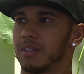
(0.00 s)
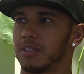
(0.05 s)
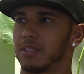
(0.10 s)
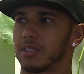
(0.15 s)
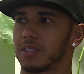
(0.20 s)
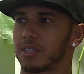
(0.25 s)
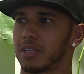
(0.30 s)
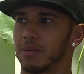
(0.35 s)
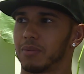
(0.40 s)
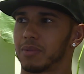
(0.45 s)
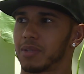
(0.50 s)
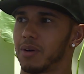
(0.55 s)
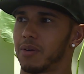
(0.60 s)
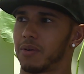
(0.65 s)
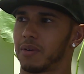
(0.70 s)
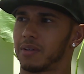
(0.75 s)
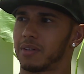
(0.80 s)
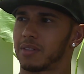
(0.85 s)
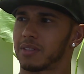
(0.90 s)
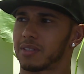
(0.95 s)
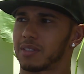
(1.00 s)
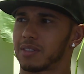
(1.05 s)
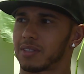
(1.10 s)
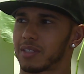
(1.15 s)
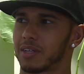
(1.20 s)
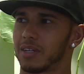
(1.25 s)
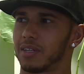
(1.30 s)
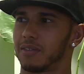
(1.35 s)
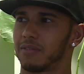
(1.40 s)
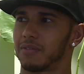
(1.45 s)
It just keeps going. It's
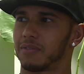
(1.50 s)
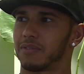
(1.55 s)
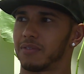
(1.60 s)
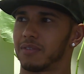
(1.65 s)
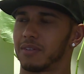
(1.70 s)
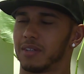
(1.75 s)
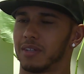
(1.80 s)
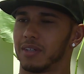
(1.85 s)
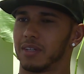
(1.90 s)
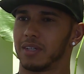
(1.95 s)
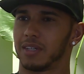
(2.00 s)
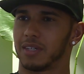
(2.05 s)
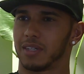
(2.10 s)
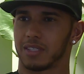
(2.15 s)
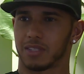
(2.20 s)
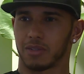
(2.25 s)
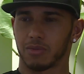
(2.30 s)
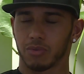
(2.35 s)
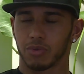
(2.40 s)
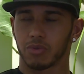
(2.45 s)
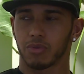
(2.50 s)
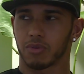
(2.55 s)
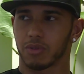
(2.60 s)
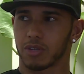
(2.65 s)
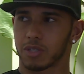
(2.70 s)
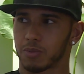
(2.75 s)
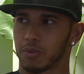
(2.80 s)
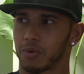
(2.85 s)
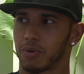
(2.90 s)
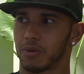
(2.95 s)
just kind of, it's a
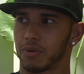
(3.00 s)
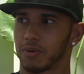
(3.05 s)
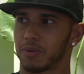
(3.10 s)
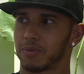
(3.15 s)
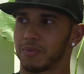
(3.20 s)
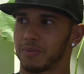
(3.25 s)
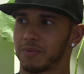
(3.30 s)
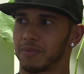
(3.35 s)
ruthless sport.